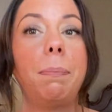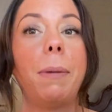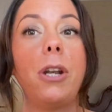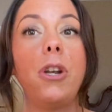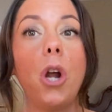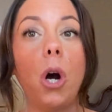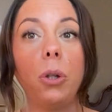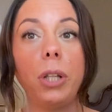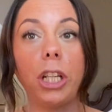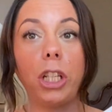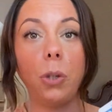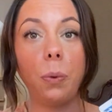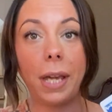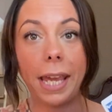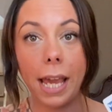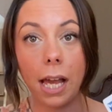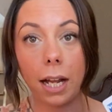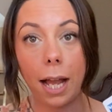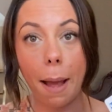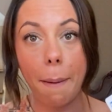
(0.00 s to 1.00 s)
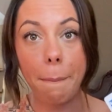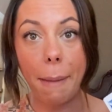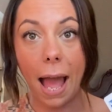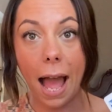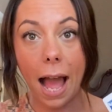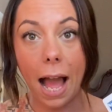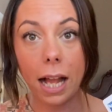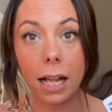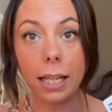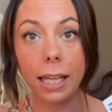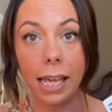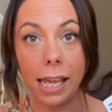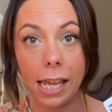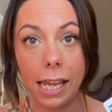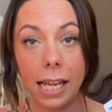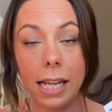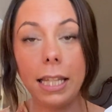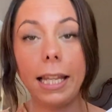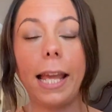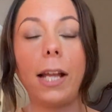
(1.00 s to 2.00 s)
but no, like you can't come back
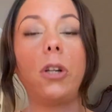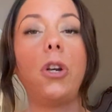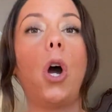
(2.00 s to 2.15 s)
in, like,